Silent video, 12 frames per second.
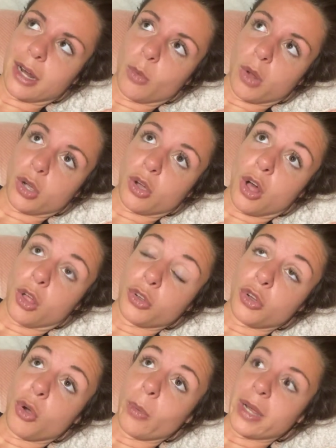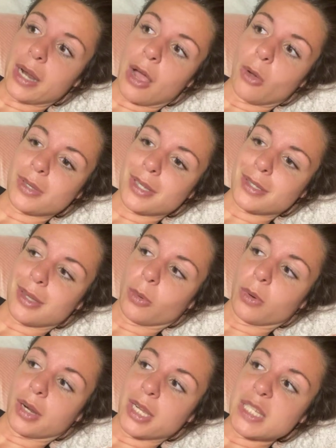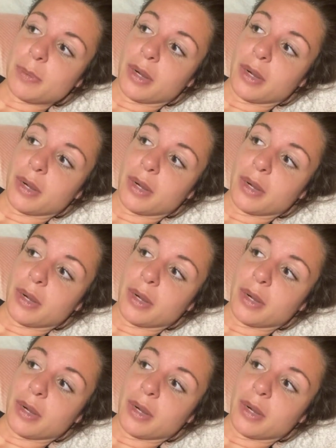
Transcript: I don't want to call it going out because that's not what it is,